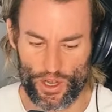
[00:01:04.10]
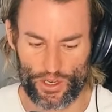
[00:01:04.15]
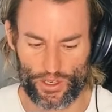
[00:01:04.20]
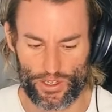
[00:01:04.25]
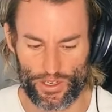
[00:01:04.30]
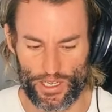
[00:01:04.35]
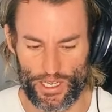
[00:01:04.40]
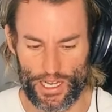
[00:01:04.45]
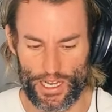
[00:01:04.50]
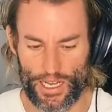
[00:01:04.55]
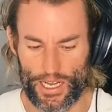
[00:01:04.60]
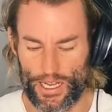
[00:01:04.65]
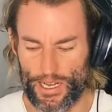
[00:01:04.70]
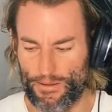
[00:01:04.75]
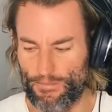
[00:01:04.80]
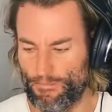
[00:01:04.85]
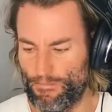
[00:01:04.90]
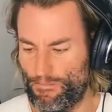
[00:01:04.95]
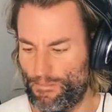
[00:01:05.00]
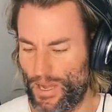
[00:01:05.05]
cock.
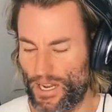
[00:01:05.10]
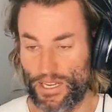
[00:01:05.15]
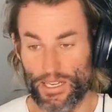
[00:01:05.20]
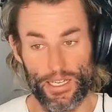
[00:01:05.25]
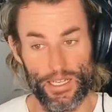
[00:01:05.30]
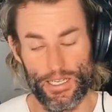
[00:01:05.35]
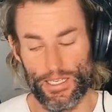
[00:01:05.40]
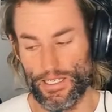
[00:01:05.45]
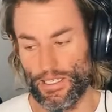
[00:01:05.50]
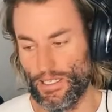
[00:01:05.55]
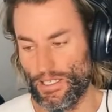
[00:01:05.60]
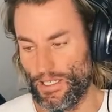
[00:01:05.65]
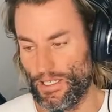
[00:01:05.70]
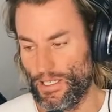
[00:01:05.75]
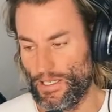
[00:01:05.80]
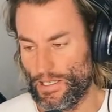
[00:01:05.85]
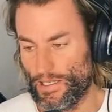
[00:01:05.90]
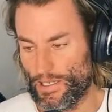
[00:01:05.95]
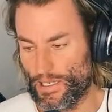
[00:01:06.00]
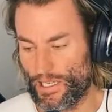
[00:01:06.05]
But
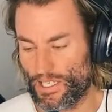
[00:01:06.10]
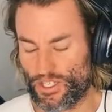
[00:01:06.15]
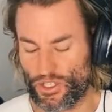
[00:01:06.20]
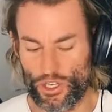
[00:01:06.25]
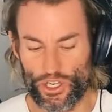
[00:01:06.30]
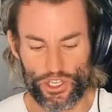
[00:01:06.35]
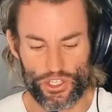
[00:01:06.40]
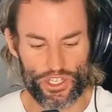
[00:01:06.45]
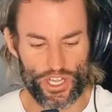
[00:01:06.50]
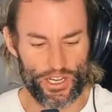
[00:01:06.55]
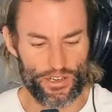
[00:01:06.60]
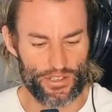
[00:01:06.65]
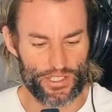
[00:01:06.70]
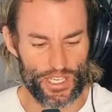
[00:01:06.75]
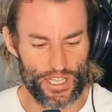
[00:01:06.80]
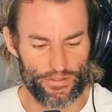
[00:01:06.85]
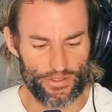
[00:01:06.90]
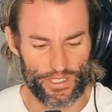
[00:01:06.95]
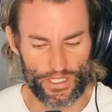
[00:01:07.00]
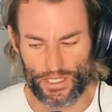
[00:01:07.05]
it's new to Channel
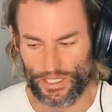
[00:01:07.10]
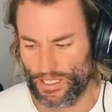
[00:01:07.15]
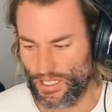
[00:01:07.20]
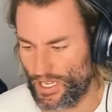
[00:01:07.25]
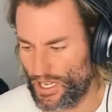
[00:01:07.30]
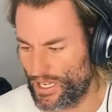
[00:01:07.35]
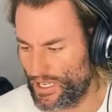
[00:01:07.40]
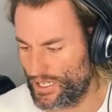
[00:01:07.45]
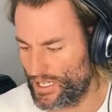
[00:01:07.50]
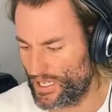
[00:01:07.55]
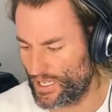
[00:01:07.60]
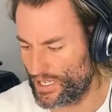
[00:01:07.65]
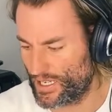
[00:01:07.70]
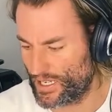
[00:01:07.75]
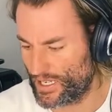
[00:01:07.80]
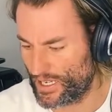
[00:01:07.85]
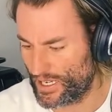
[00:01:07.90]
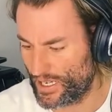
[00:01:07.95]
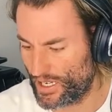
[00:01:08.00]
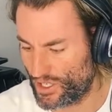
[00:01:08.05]
7, and
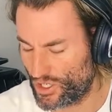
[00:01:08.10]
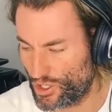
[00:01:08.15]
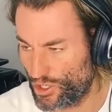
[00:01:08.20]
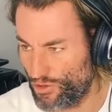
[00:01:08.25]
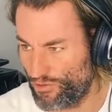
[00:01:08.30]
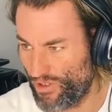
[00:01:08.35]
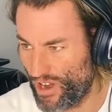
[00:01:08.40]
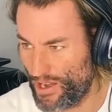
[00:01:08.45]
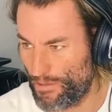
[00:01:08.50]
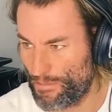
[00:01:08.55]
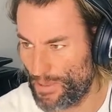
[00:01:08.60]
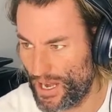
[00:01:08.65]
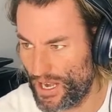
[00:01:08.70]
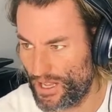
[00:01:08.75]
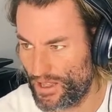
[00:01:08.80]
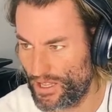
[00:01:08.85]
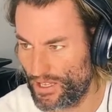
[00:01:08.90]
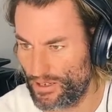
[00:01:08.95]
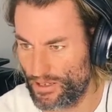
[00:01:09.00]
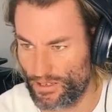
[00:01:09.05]
it should rate
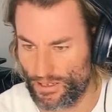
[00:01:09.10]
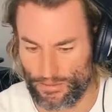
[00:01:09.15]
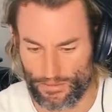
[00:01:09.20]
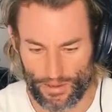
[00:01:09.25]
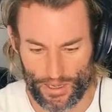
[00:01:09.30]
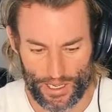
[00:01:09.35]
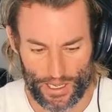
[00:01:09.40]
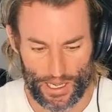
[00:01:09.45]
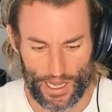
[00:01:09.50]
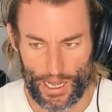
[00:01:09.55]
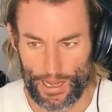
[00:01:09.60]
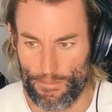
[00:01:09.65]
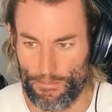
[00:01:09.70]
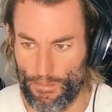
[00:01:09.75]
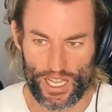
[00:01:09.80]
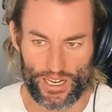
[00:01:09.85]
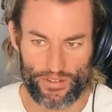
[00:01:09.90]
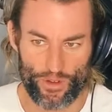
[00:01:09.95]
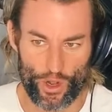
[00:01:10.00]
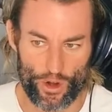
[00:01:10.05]
better than
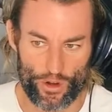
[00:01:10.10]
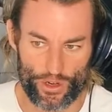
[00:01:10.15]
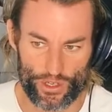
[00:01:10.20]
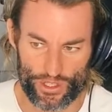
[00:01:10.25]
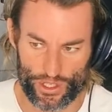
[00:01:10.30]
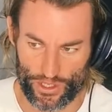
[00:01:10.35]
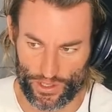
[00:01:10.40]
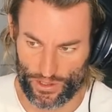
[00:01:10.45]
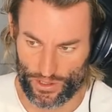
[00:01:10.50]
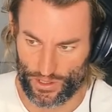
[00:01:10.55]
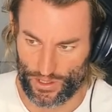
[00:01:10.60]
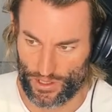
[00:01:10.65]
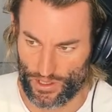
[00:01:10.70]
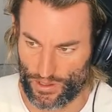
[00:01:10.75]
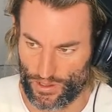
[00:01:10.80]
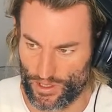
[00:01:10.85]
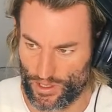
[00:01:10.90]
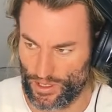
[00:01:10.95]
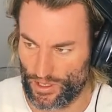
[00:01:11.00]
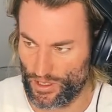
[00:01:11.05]
Plate of Origin.
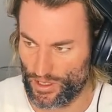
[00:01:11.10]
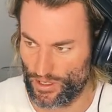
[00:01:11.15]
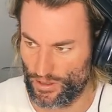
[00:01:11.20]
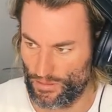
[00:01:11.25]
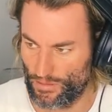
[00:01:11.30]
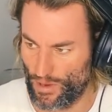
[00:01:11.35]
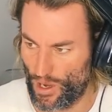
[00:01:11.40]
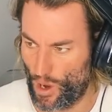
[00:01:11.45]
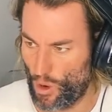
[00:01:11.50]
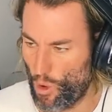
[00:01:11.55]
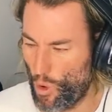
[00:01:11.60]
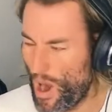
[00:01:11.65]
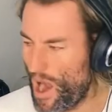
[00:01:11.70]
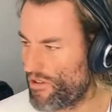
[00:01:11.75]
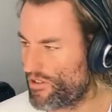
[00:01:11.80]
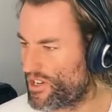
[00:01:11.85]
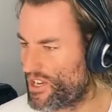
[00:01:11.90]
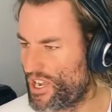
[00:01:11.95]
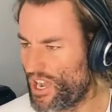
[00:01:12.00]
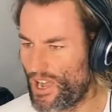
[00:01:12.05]

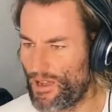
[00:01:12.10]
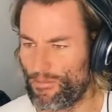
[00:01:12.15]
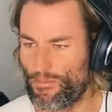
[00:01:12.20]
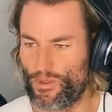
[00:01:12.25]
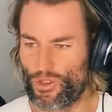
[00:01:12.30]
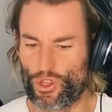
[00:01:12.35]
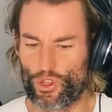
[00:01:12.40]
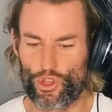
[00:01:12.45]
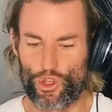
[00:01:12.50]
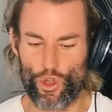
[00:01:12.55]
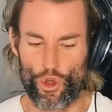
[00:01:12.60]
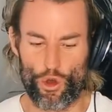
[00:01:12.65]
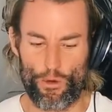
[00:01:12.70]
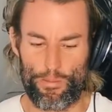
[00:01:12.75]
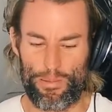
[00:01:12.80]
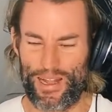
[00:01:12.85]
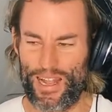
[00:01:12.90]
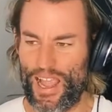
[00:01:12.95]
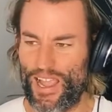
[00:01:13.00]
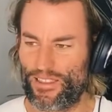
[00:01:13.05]
Welcome to
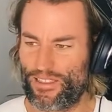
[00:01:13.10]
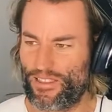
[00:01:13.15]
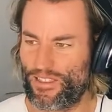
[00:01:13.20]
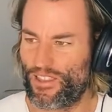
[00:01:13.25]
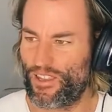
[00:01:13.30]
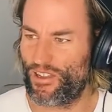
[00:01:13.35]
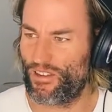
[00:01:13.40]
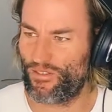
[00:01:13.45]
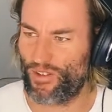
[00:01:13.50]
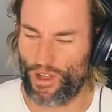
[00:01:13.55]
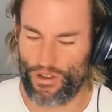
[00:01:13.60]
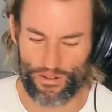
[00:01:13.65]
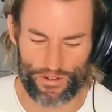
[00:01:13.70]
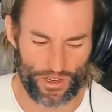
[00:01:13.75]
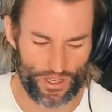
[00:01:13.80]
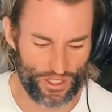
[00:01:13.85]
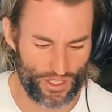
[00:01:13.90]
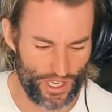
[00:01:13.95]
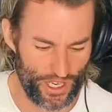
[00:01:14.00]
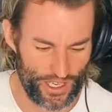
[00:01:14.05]
Plate of
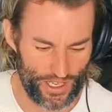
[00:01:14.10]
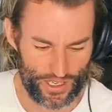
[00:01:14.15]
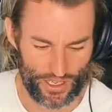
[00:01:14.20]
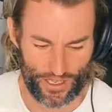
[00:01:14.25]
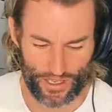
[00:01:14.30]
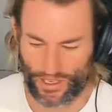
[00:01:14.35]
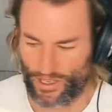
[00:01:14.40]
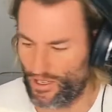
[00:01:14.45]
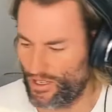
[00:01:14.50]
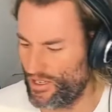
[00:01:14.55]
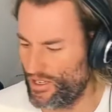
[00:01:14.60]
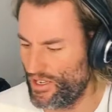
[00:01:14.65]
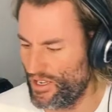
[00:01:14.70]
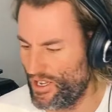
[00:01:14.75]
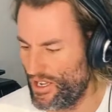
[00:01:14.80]
Origin.